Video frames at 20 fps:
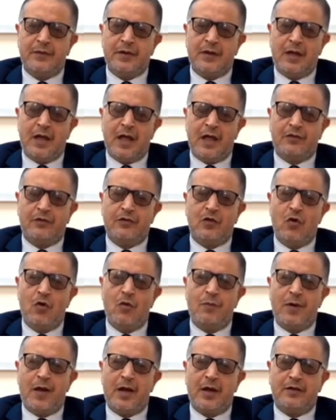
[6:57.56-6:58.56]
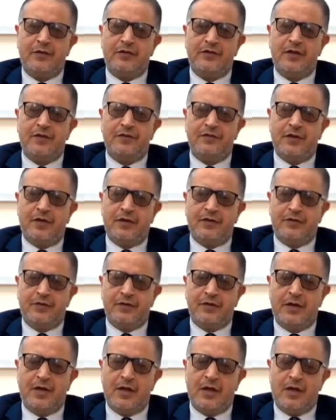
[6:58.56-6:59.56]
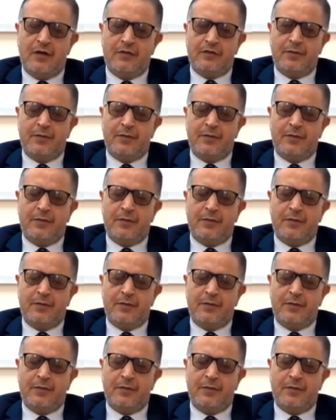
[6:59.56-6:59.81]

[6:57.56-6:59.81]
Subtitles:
has low back stiffness. If the